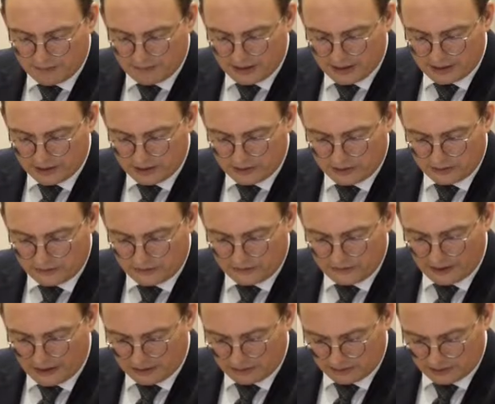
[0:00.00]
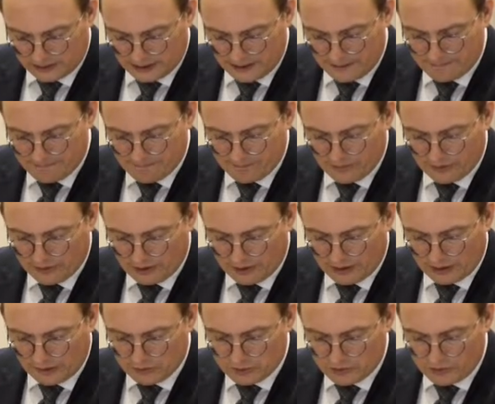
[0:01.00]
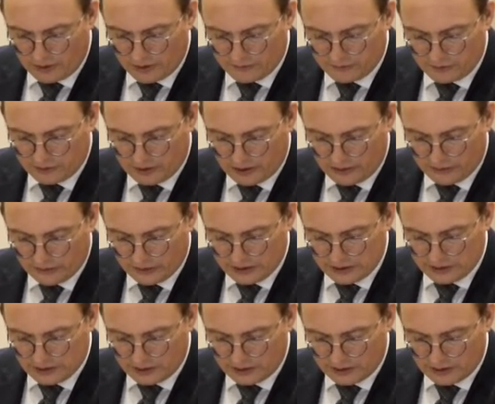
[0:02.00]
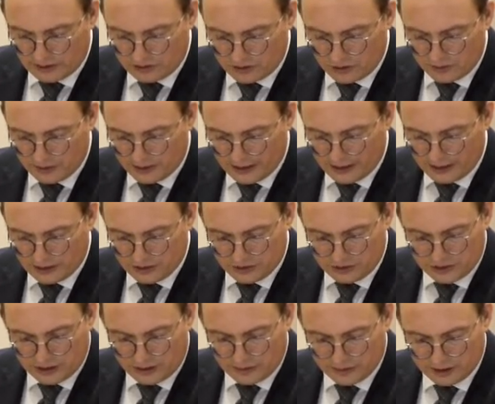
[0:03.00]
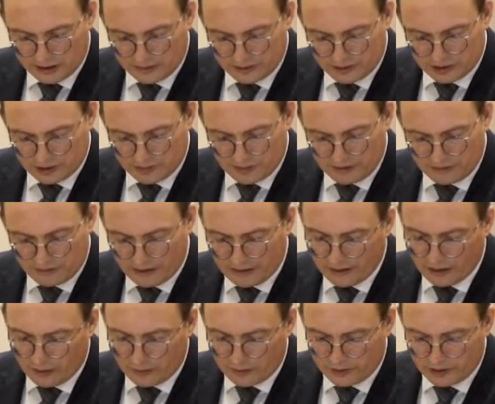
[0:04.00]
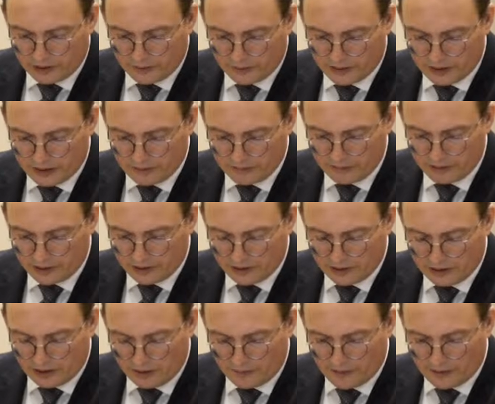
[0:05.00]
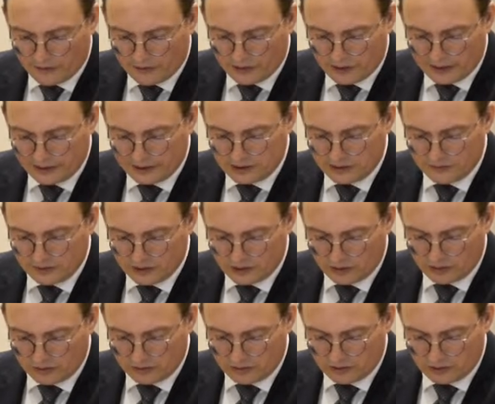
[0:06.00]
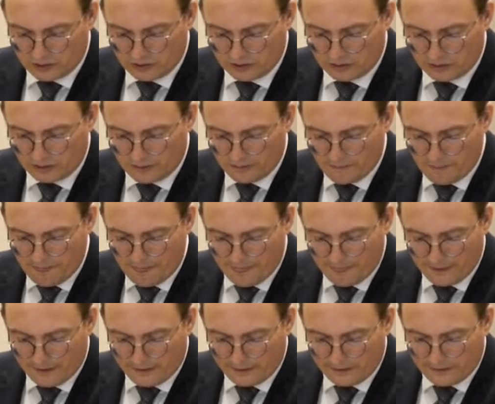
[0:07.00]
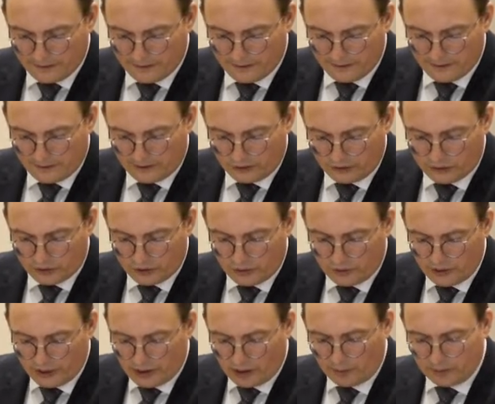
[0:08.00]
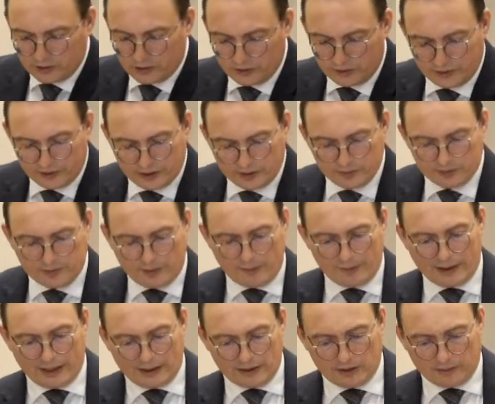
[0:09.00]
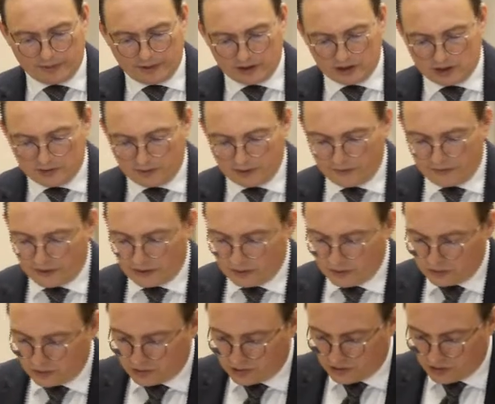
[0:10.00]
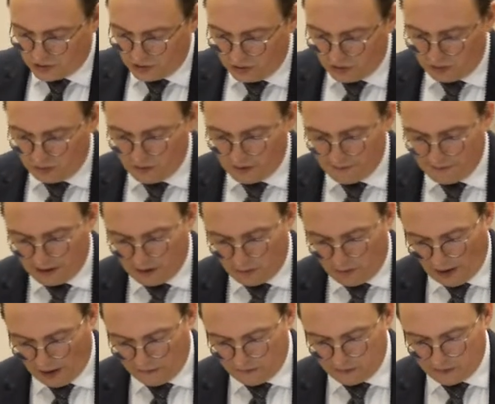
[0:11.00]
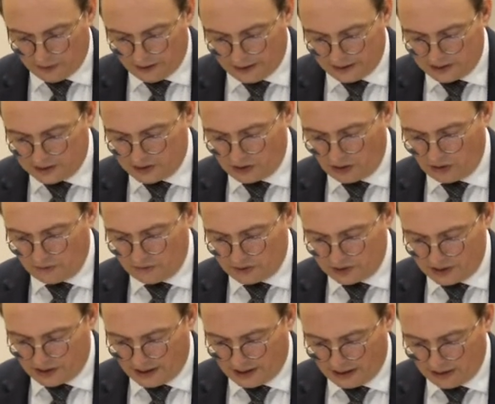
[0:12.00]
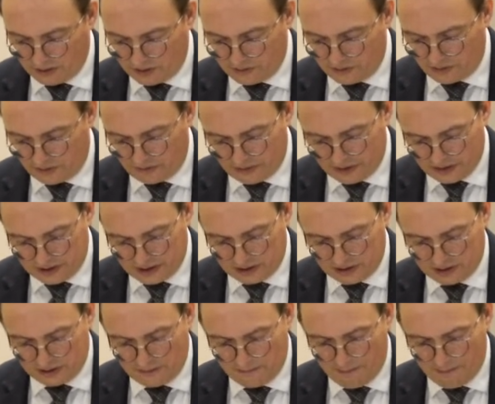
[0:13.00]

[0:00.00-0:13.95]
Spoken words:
medical faculty. And I was grateful that on these two occasions I was able to speak very openly with him about the needs of his own soul. Another unique opportunity was when we had the principal of the local school where my wife works over to the house for a visit.